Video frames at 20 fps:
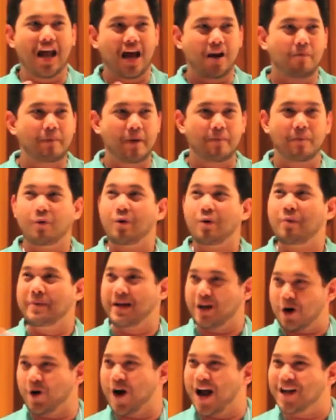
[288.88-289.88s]
A lot of people
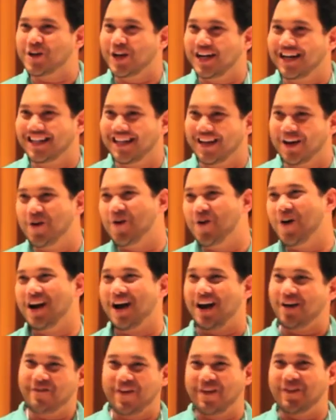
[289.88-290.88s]
will be congratulating
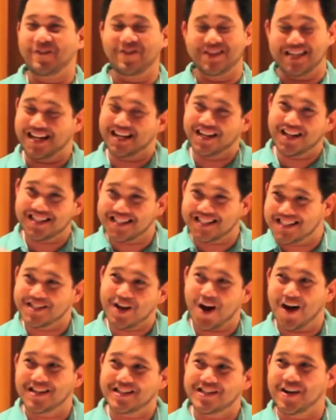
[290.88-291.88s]
you, a lot of people will be saying,
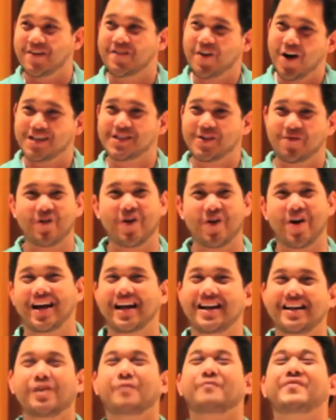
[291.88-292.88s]
this is awesome, awesome
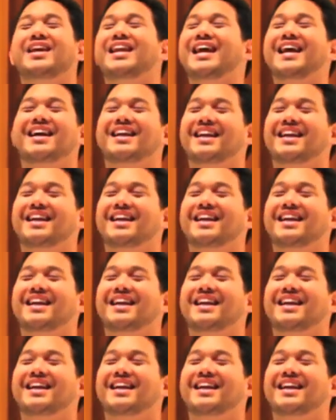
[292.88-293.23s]
work, and you'll be